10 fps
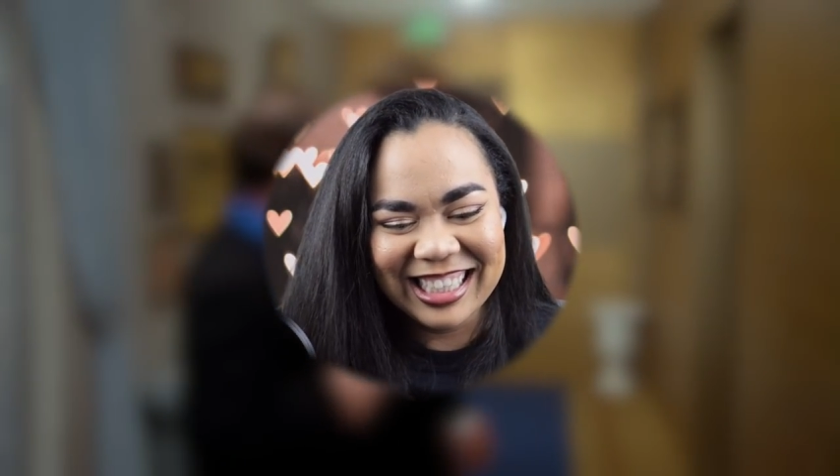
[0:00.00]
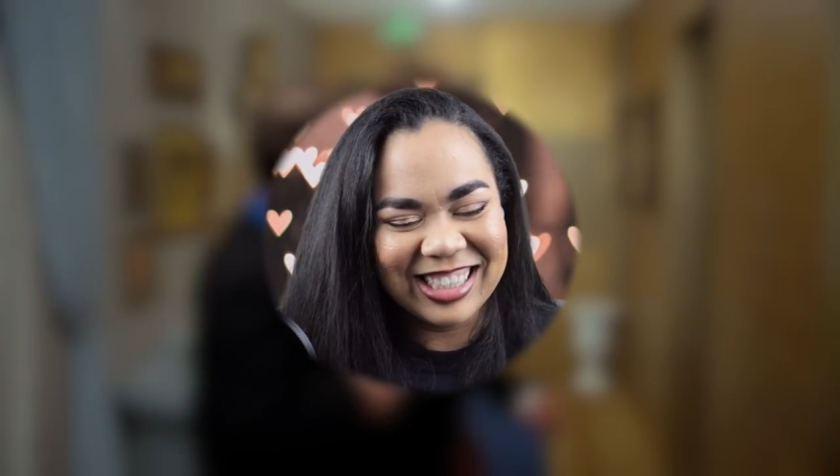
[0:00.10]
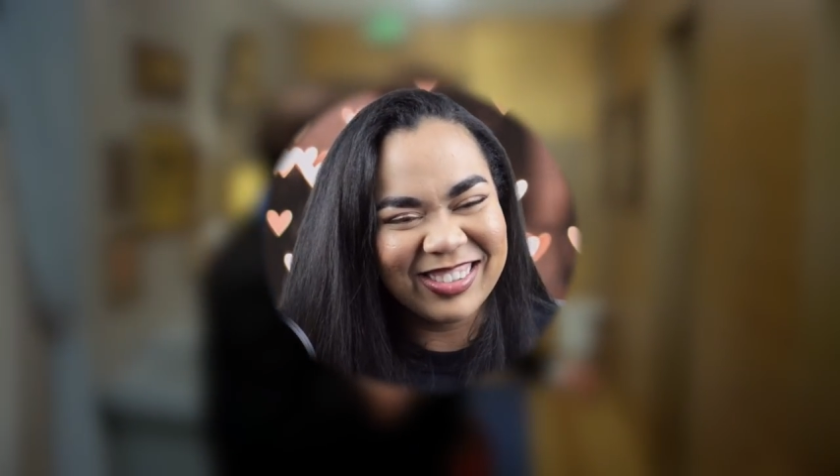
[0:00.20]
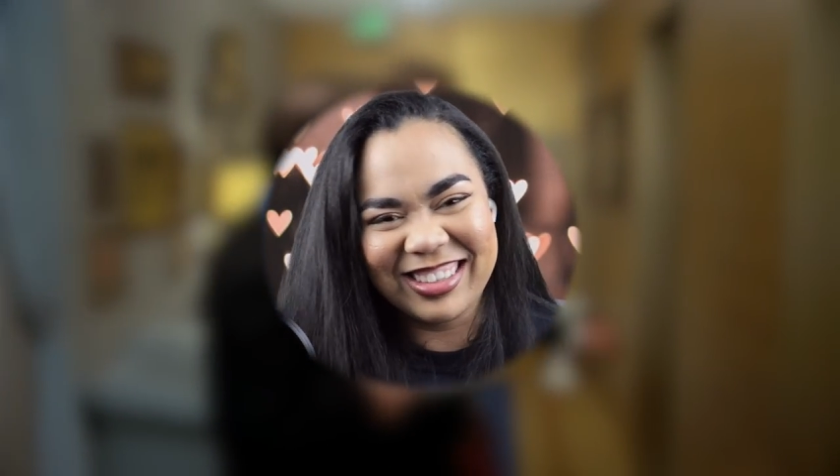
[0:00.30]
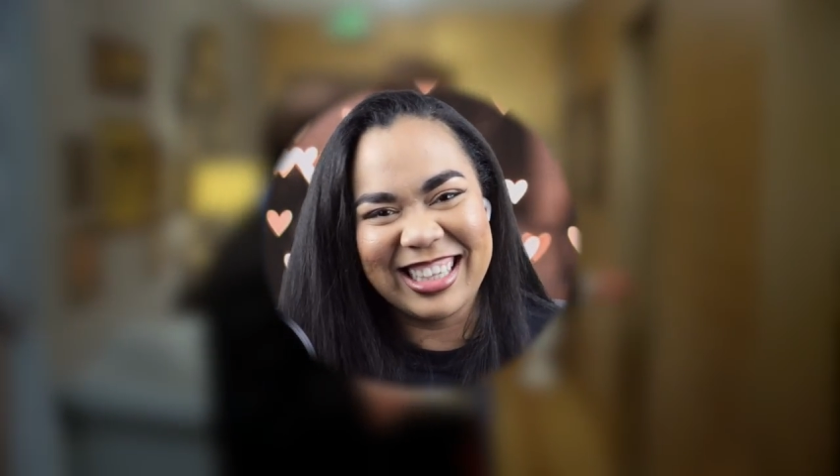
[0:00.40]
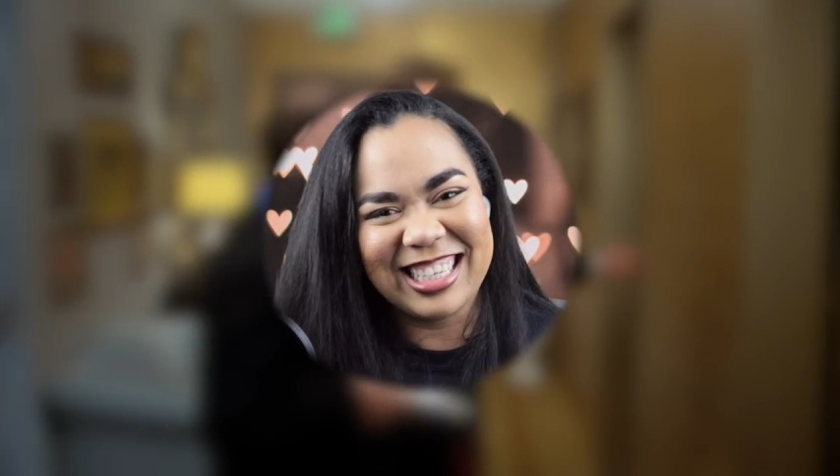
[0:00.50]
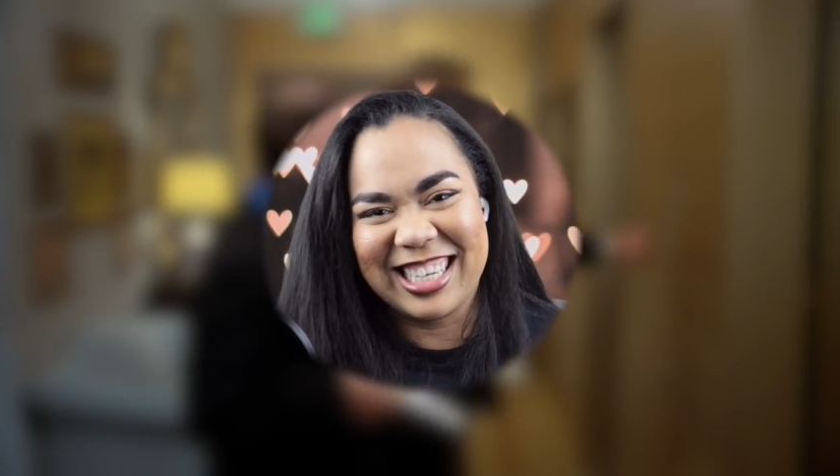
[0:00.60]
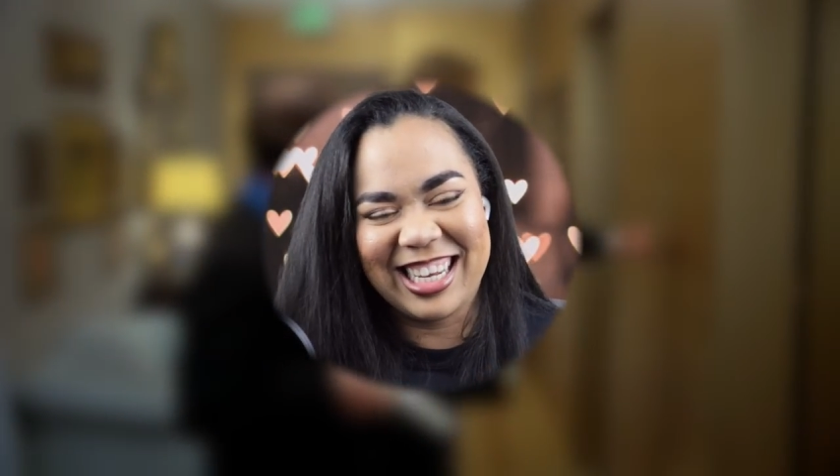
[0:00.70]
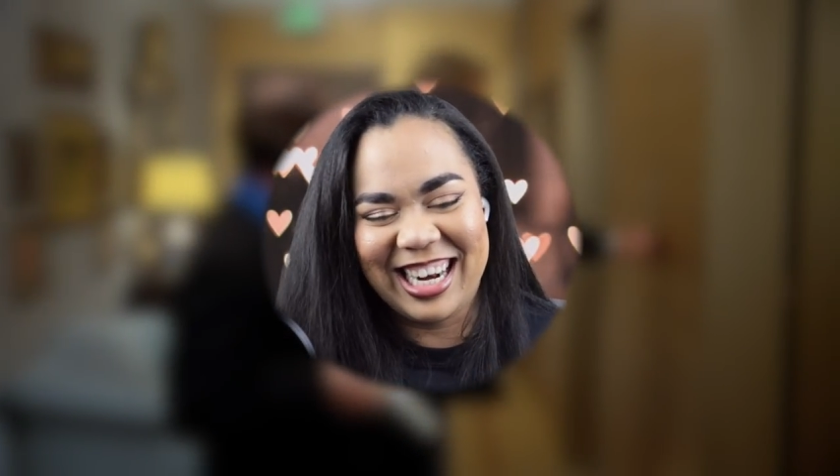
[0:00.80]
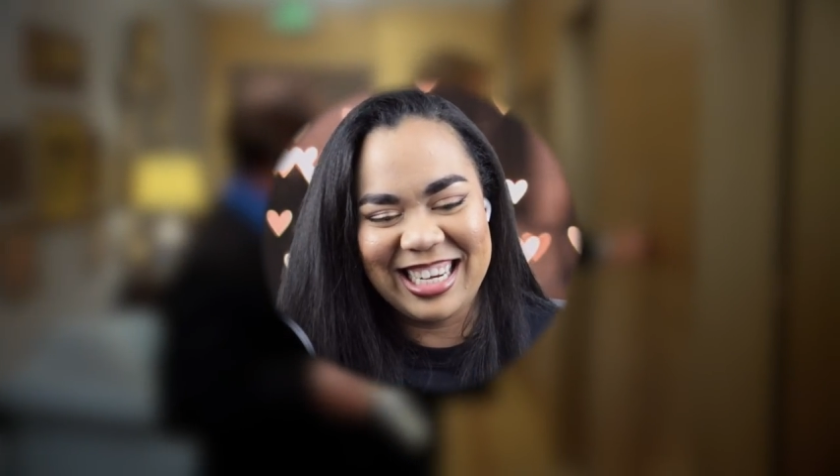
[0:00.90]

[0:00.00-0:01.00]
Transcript: don't think that's a good